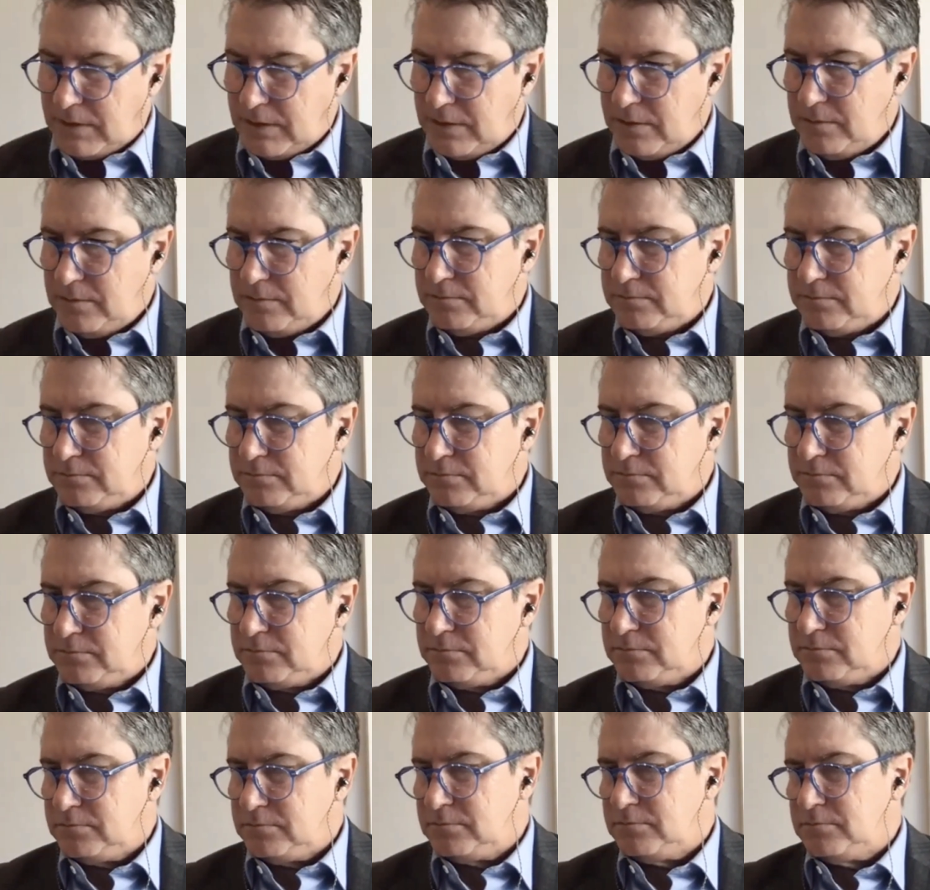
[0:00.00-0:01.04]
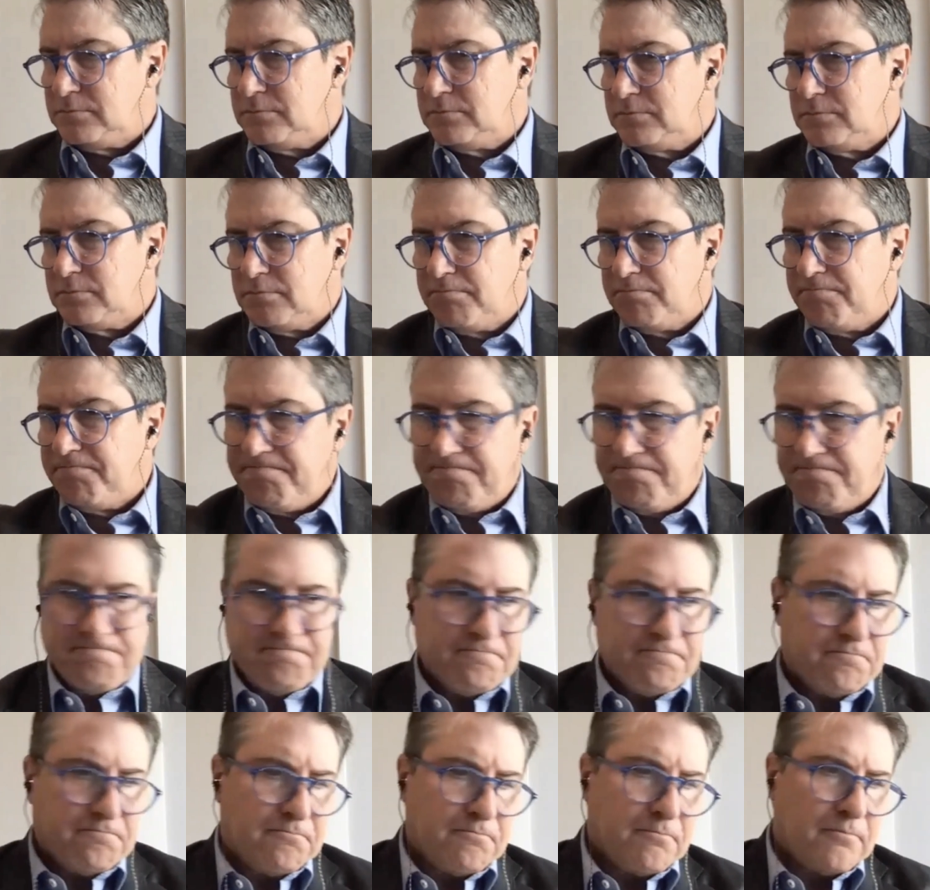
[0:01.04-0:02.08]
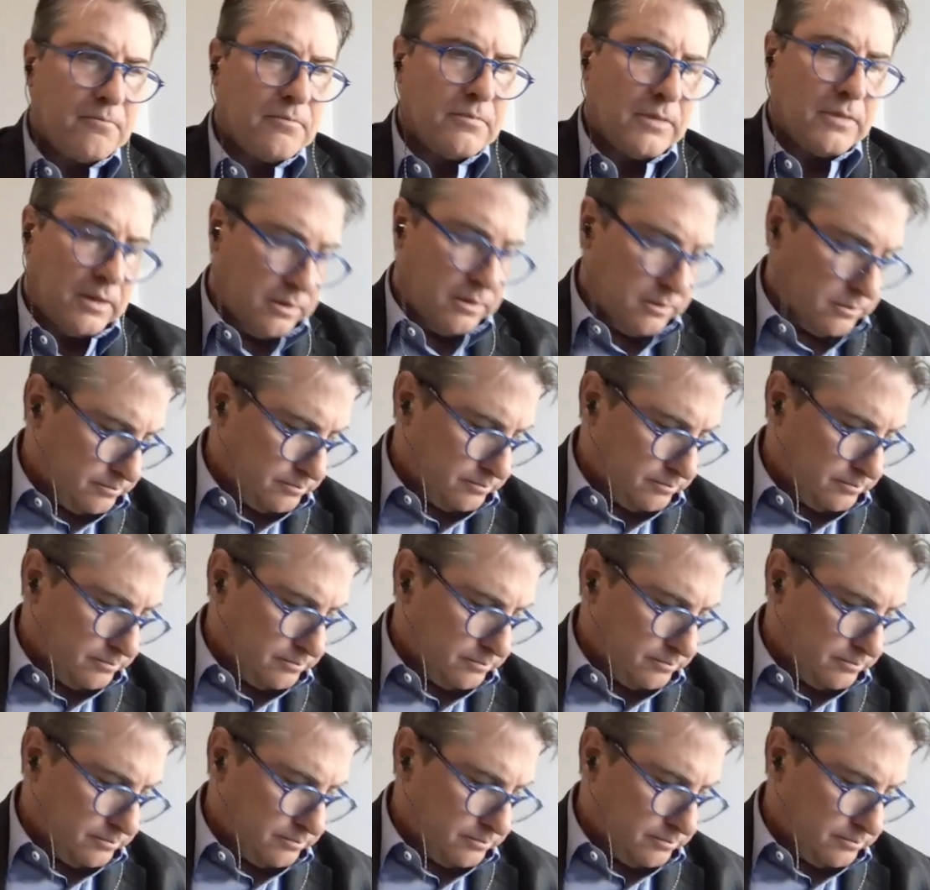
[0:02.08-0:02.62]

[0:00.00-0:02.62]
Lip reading: As the issues you identified are in